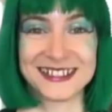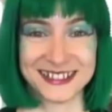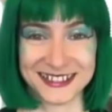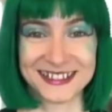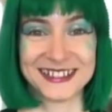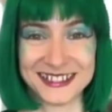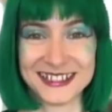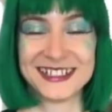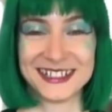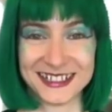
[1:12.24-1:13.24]
Yes,
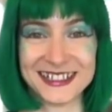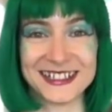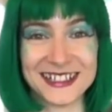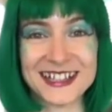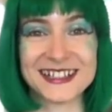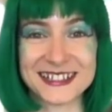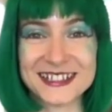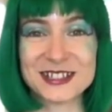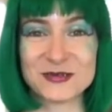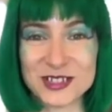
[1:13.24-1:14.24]

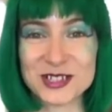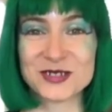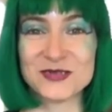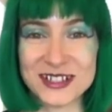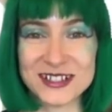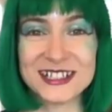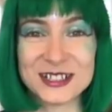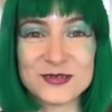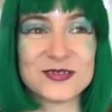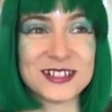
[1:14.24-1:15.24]
it feels very
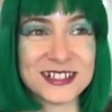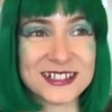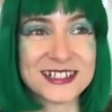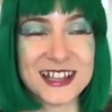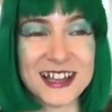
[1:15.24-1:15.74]
different.